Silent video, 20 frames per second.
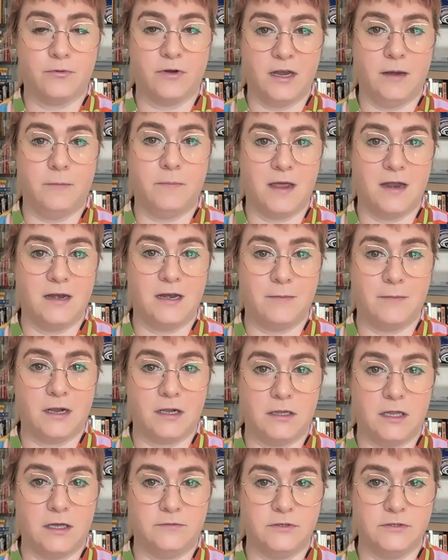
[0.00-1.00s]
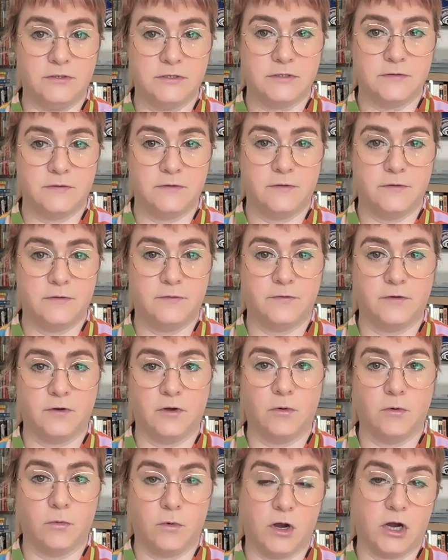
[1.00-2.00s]
pre-pandemic levels
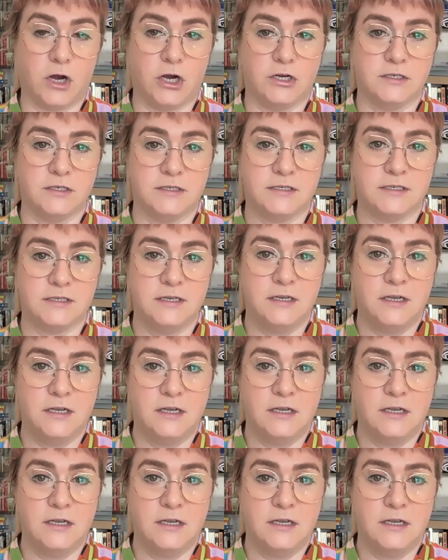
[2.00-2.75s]
for workers.